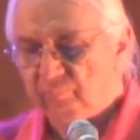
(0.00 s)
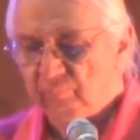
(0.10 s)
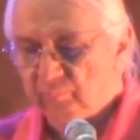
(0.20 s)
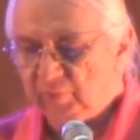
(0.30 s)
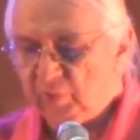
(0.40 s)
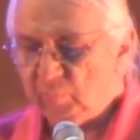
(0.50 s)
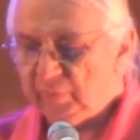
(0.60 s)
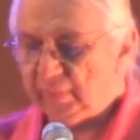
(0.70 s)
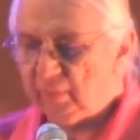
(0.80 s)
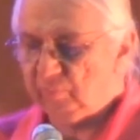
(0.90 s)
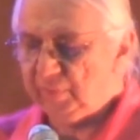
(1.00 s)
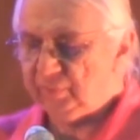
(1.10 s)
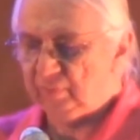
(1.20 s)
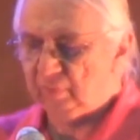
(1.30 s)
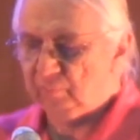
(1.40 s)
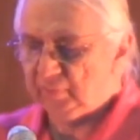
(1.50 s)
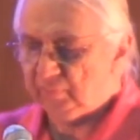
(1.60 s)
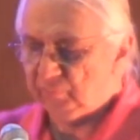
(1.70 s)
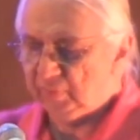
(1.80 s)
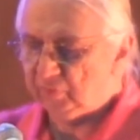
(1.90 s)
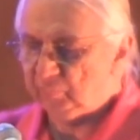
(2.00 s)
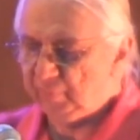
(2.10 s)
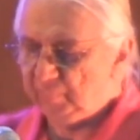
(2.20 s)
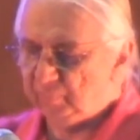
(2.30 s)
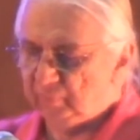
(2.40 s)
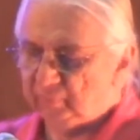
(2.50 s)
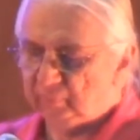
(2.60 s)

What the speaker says: the UN Declaration on the Rights of Indigenous Peoples.